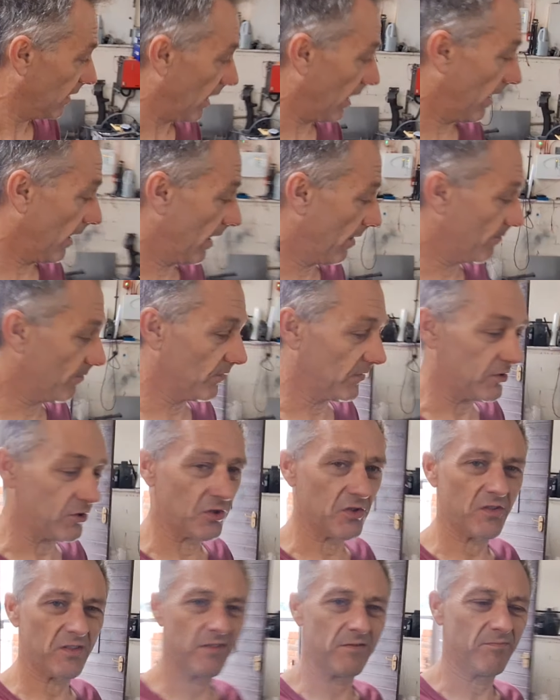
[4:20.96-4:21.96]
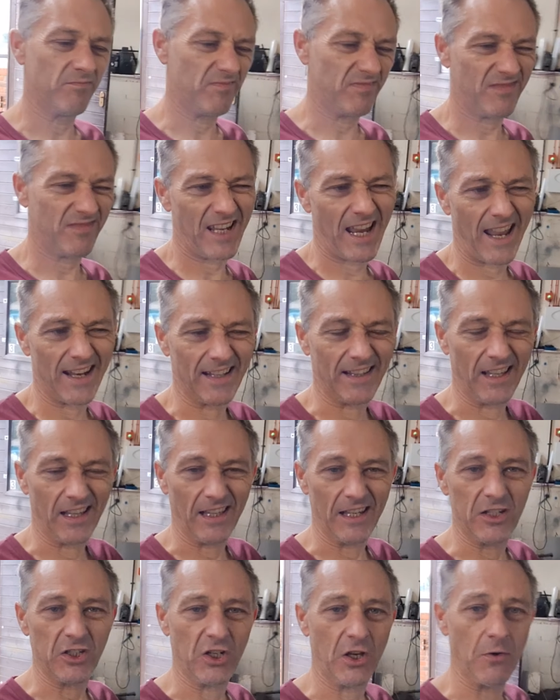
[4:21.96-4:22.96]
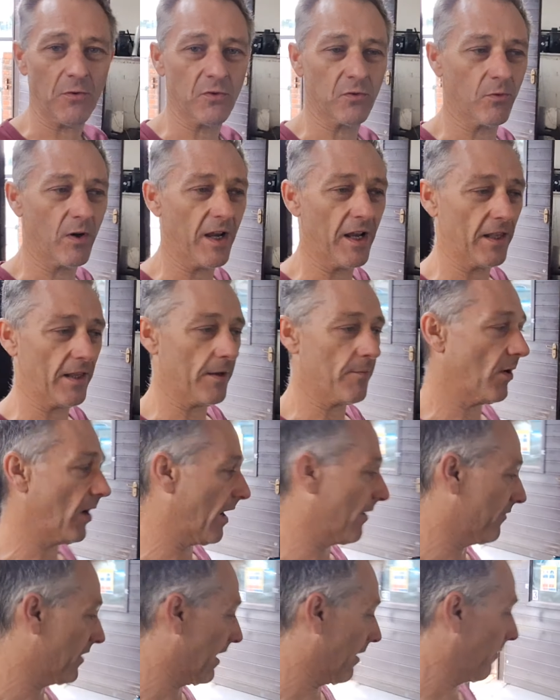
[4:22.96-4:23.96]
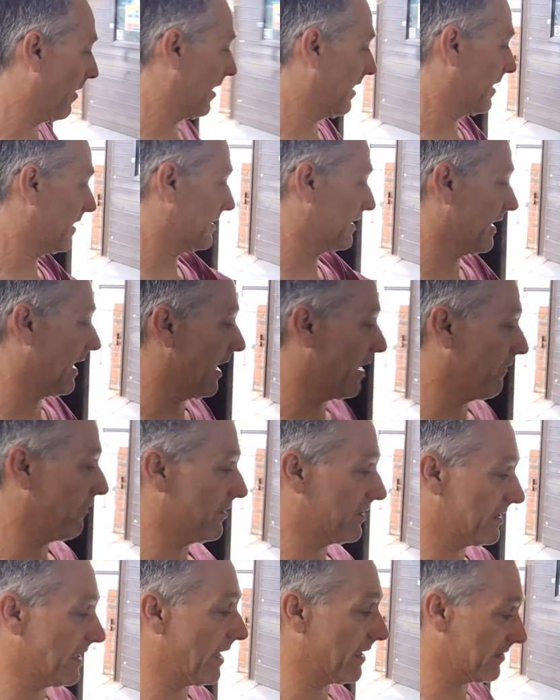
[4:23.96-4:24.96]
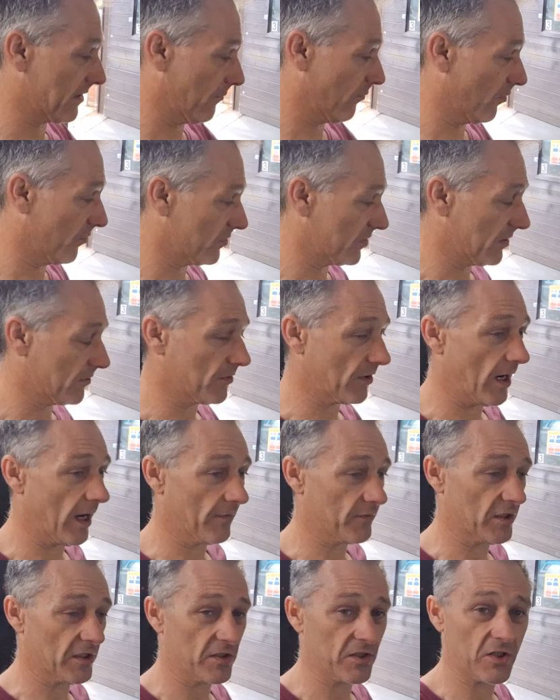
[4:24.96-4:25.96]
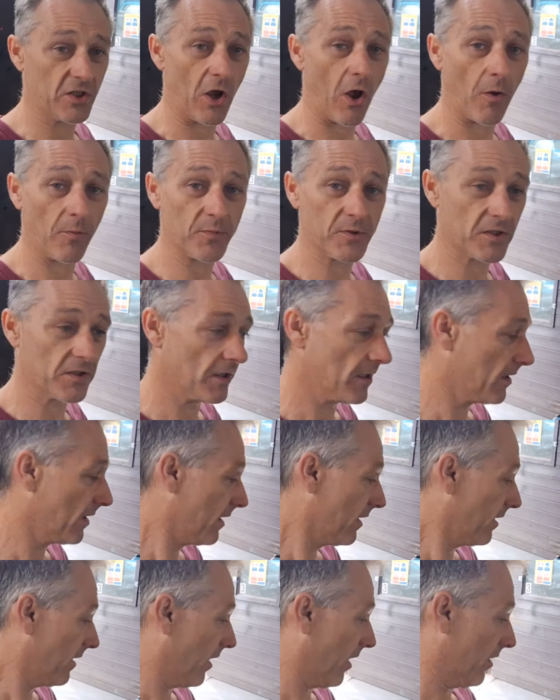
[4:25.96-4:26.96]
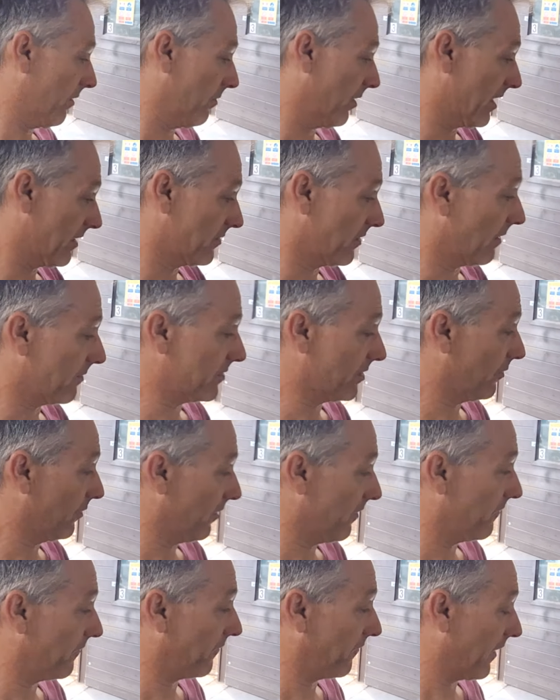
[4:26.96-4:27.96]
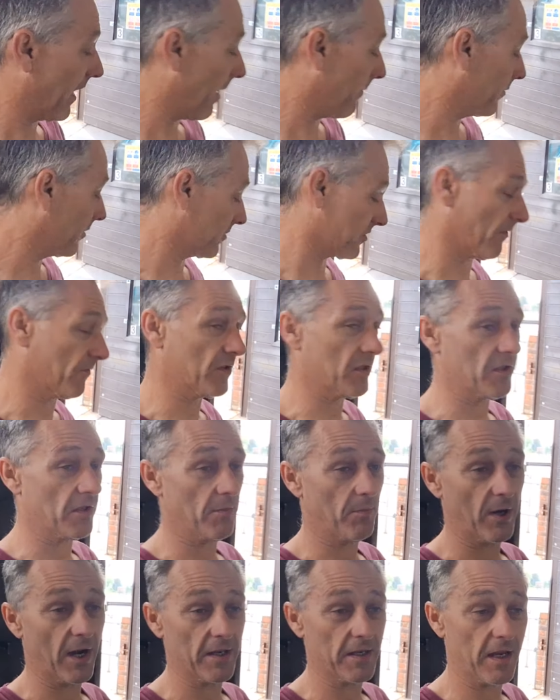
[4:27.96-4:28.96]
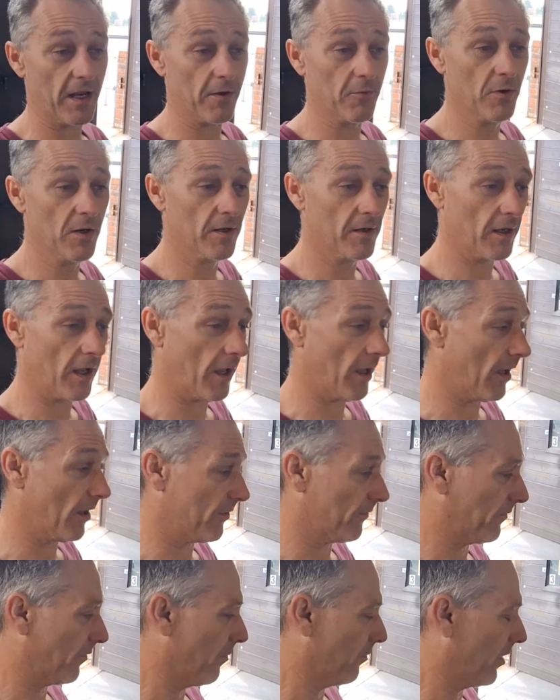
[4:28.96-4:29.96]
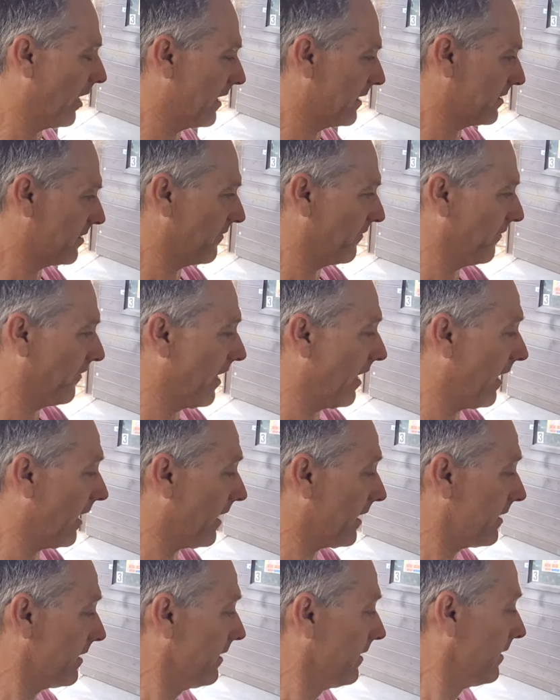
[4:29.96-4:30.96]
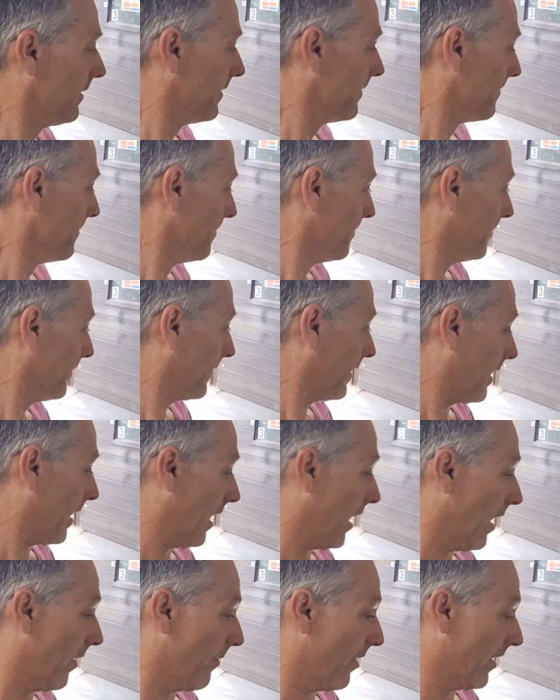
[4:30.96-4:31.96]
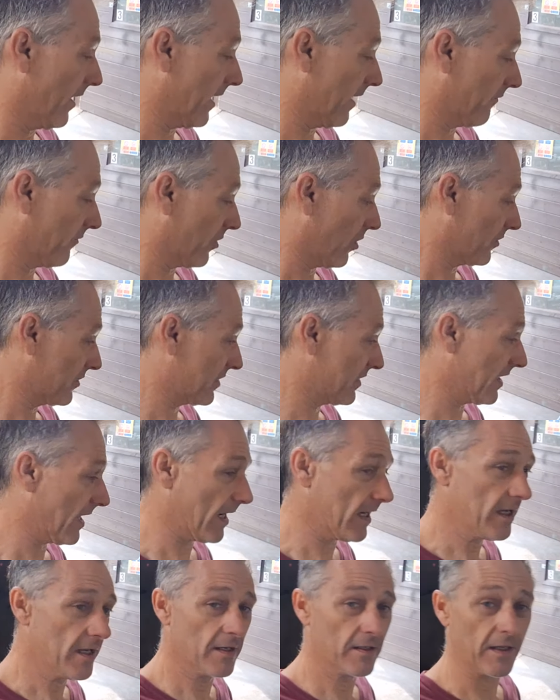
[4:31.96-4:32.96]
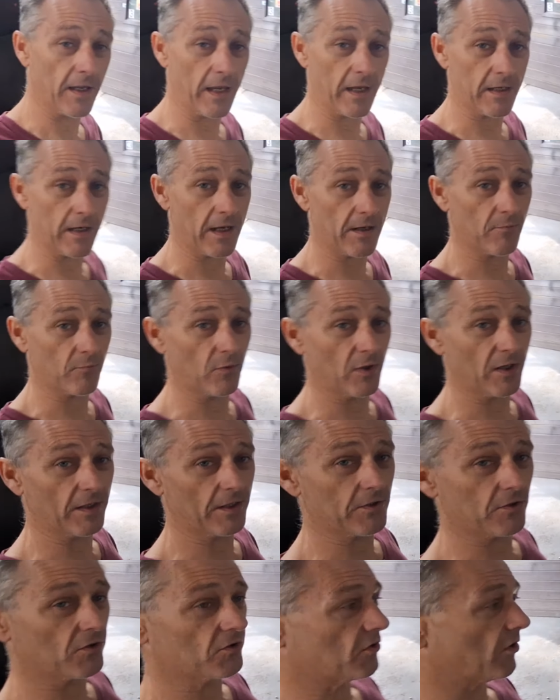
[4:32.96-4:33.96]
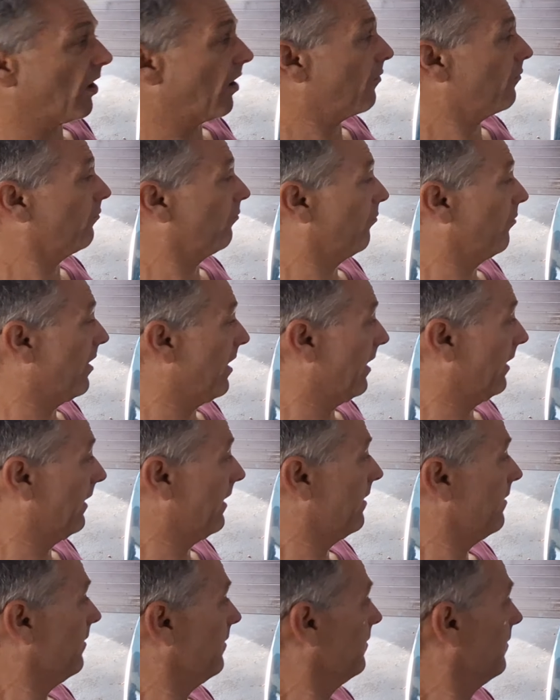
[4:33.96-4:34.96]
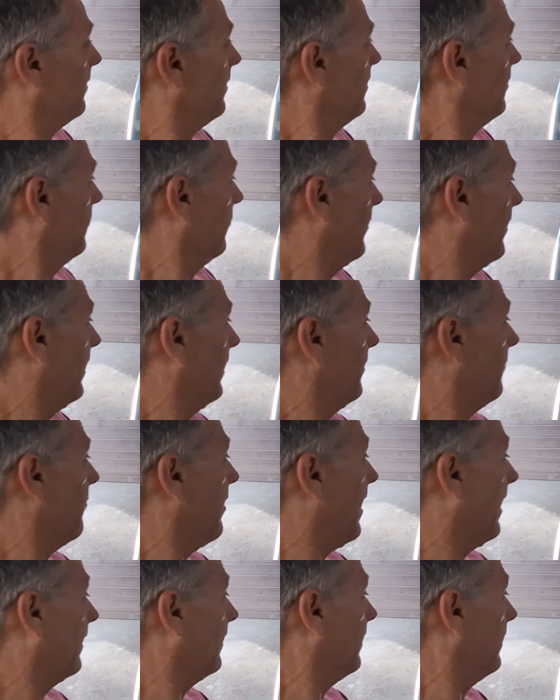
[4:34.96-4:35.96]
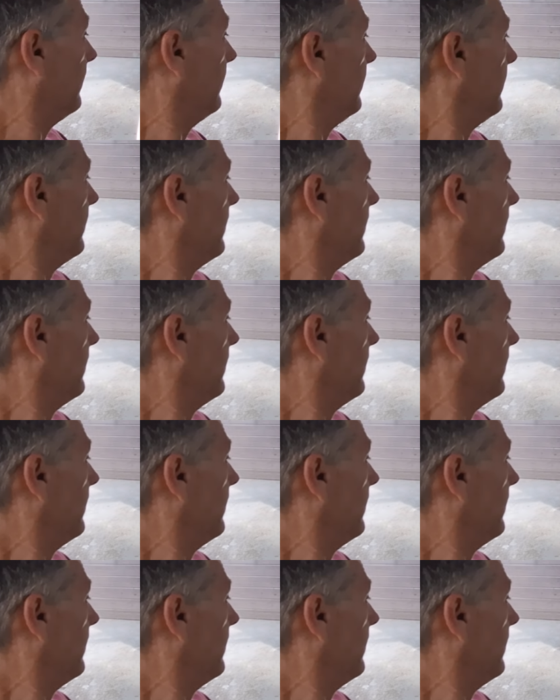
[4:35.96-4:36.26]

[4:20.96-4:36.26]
Just tiny little issues, really, but I've now made it safe. It starts, it runs, it drives, it stops. The brakes are absolutely fab, because obviously they're brand new. The front brakes are fine. And I've got to say, it really does go really, really well.